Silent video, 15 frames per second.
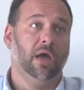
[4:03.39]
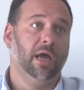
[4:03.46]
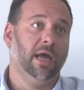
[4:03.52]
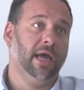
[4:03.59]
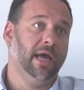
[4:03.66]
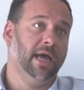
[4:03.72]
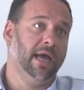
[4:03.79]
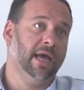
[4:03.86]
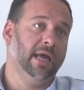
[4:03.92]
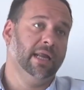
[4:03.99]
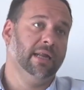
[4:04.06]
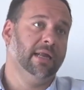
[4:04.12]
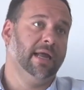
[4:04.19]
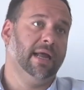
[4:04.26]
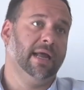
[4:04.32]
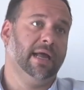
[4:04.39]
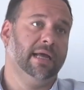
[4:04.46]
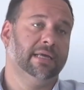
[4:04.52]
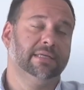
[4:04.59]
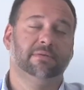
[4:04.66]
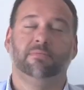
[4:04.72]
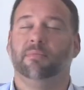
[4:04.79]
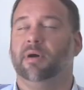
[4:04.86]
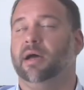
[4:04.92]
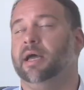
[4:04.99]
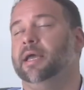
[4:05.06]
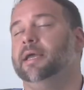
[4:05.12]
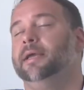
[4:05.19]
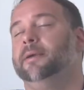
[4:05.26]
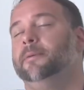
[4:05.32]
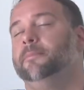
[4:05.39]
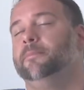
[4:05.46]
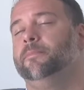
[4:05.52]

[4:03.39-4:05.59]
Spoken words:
and as my